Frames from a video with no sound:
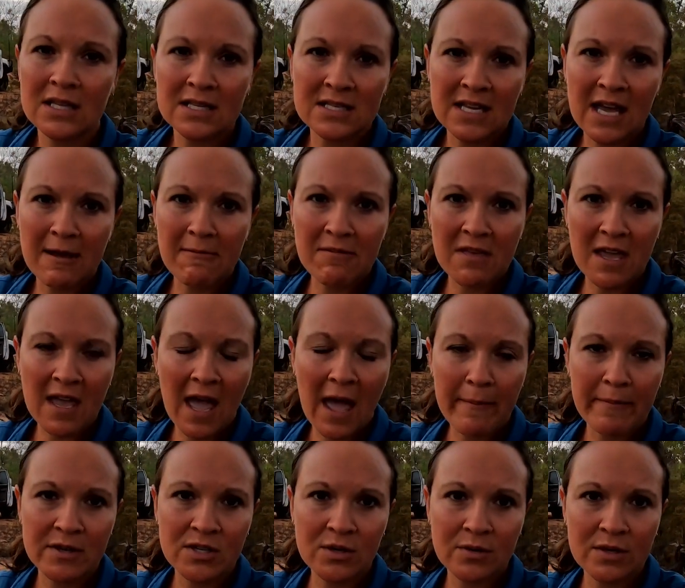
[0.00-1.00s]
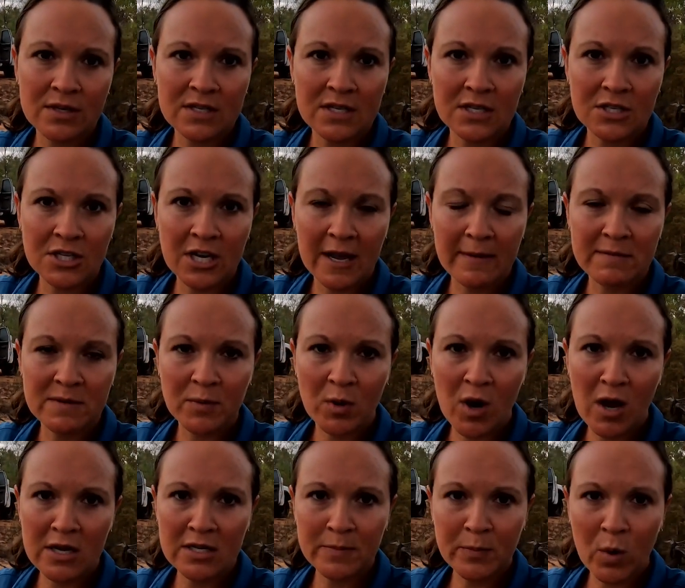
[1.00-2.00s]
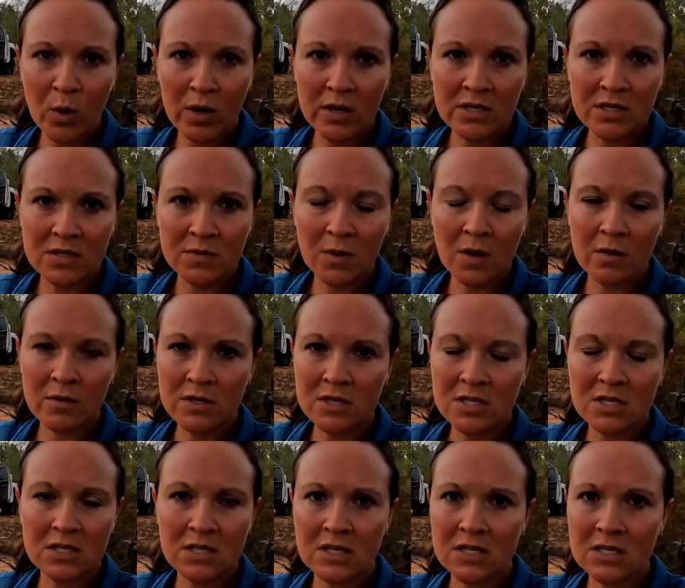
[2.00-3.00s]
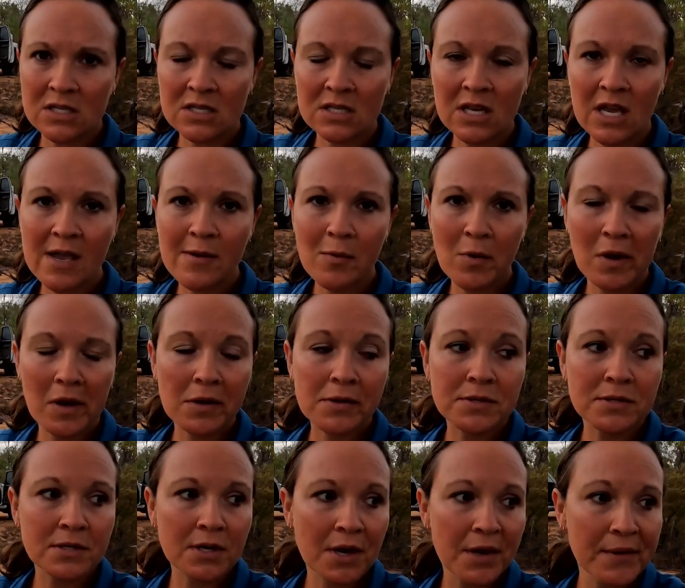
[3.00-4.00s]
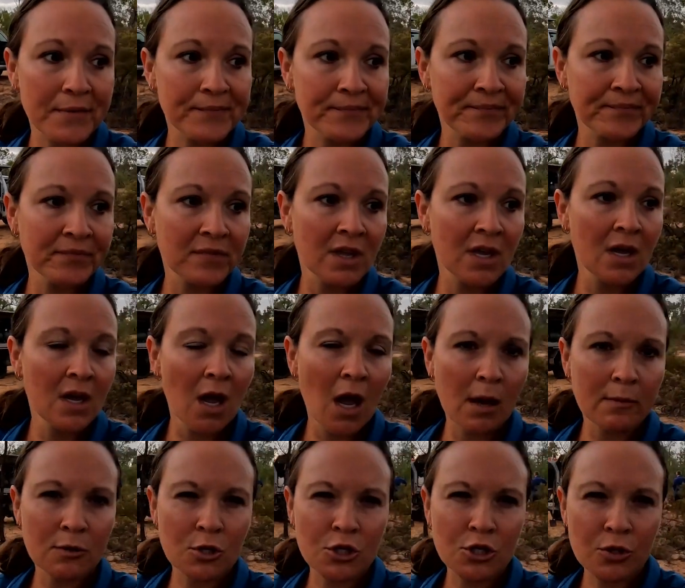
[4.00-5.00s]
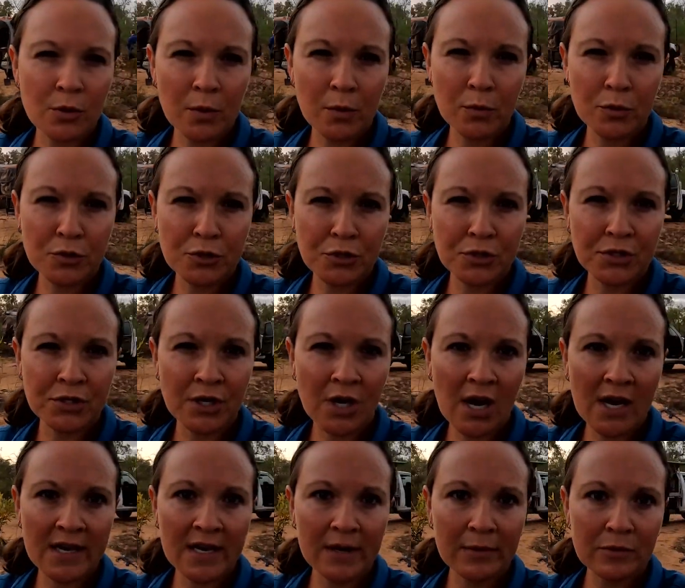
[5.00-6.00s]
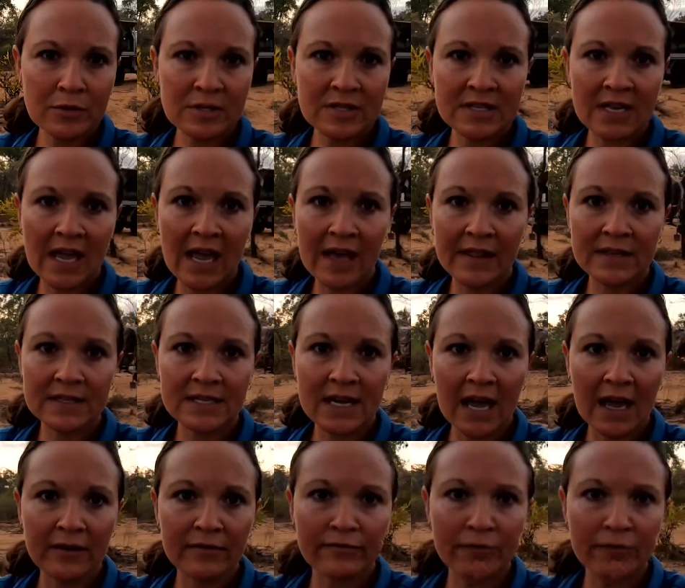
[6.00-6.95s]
The same thing happened to us at James Price Point as well. We just didn't sleep well, so I'm not sure what we'll do tonight yet. We'll just see how the day